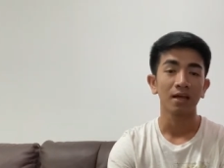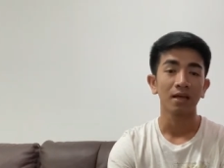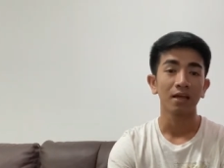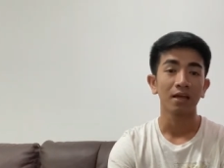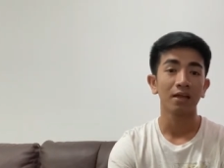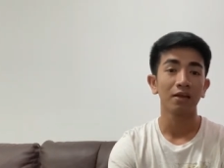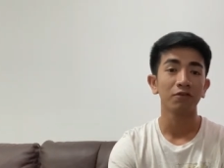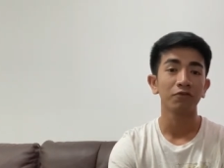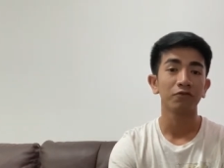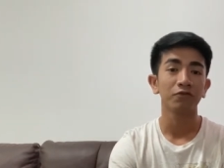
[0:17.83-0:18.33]

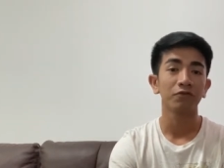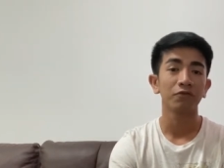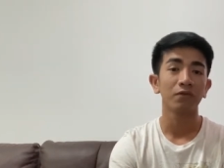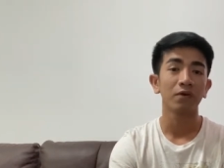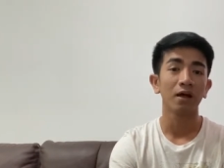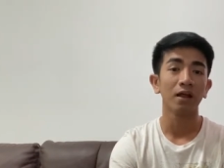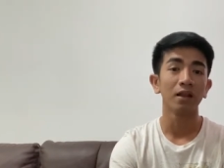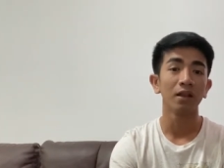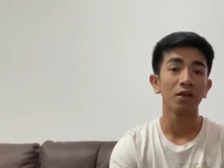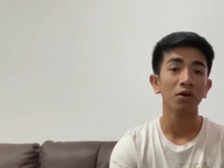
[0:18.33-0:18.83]
If
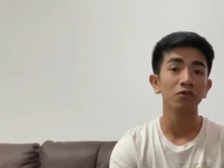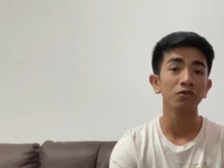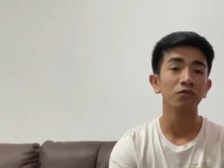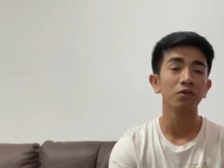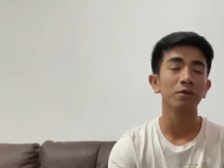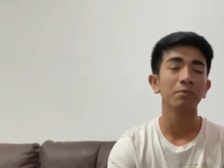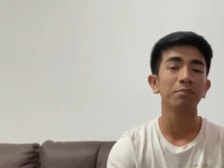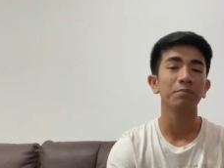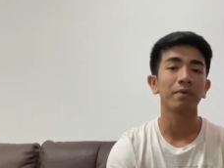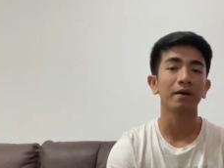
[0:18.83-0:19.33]
a loved
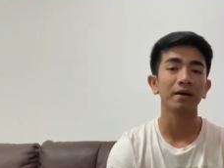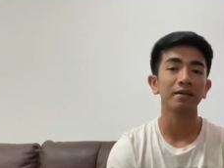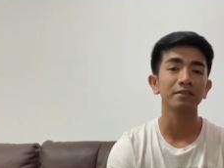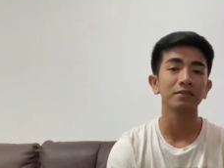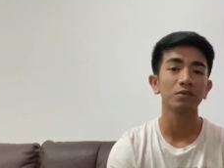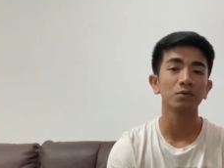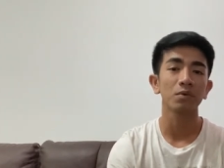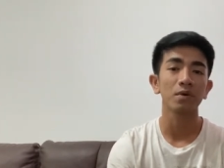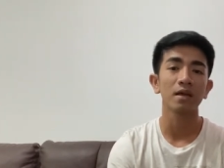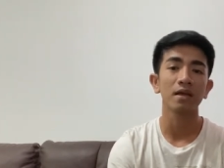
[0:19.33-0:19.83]
one passed
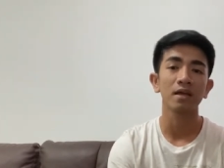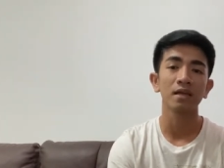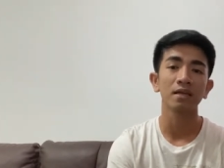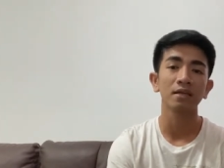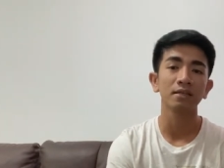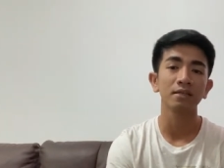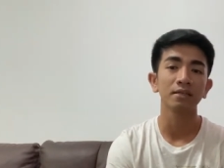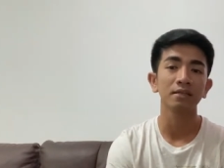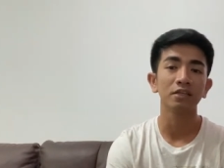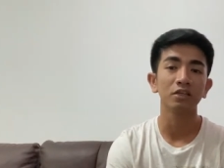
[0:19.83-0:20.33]
away,
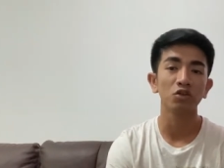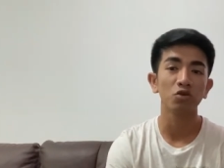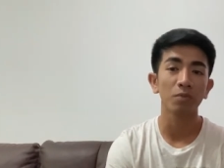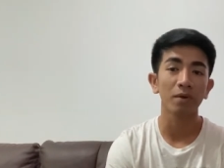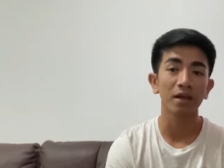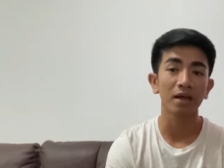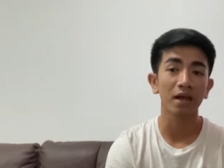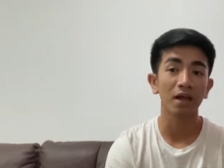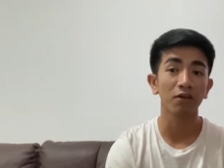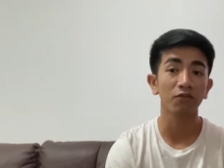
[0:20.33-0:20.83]
you
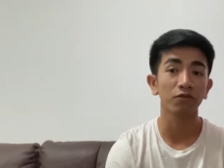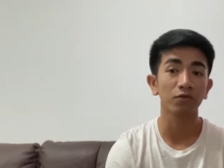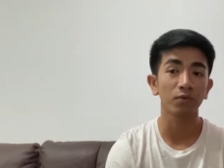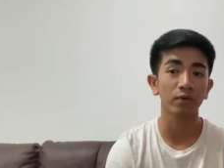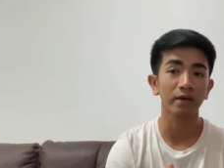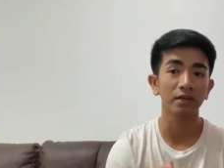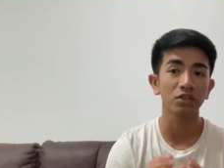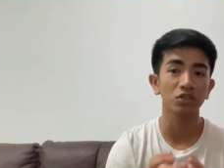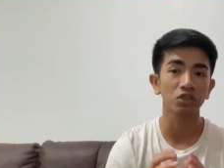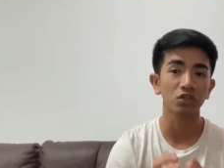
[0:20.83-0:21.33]
may have
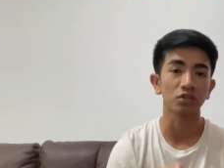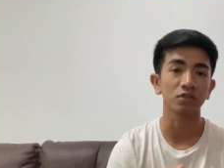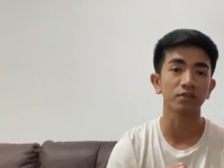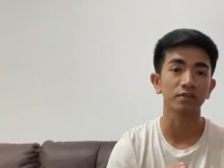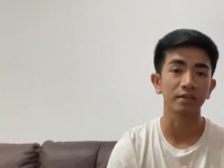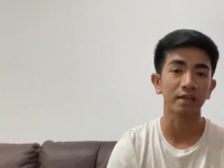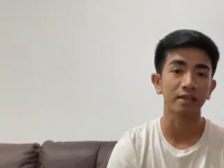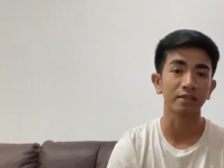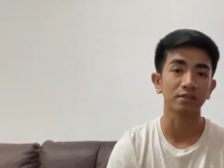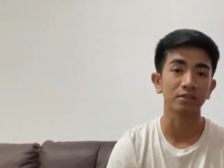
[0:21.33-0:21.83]
questions
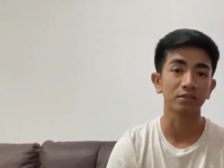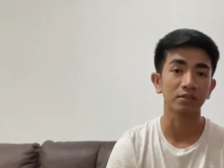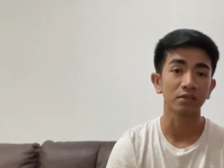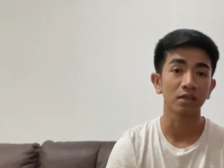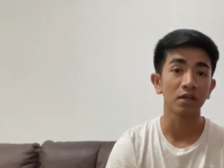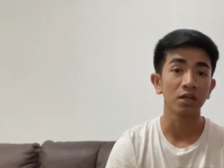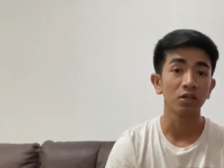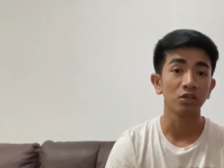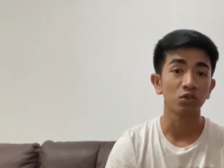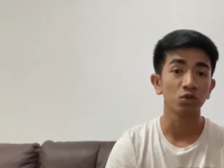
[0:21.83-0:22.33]
as
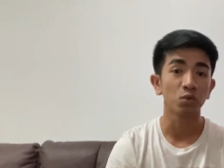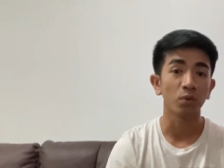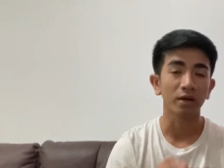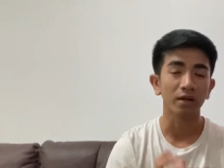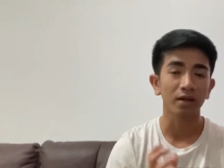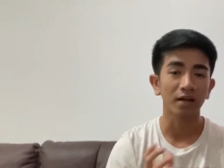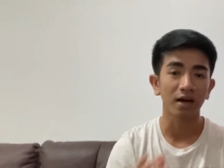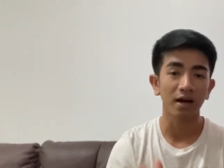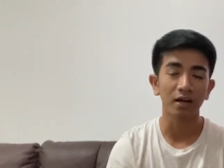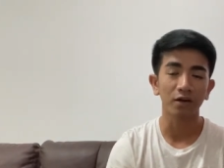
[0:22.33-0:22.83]
to what
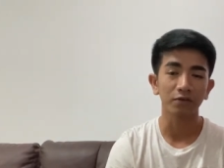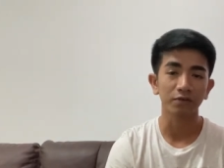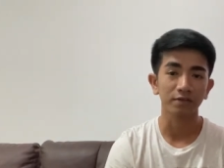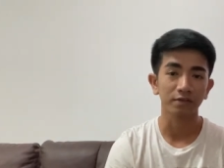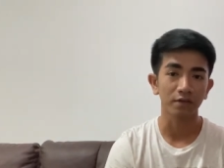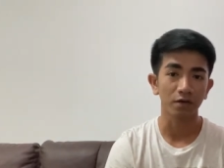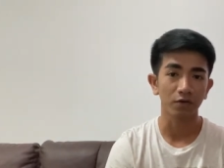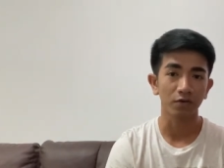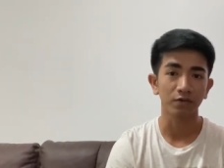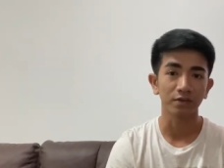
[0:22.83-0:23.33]
kind of
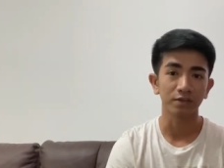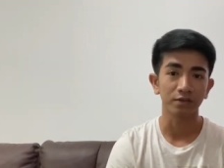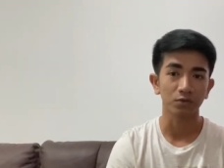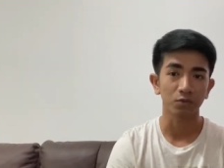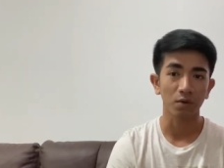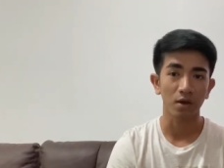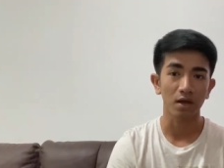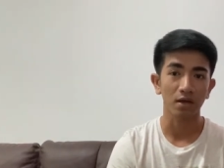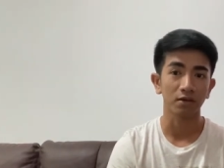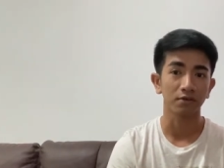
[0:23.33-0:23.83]
service to
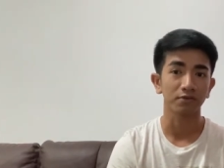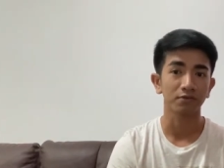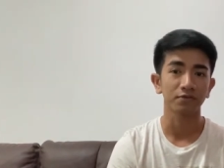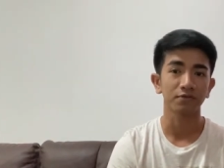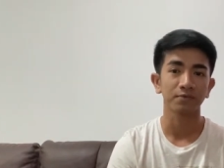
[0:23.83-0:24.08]
have.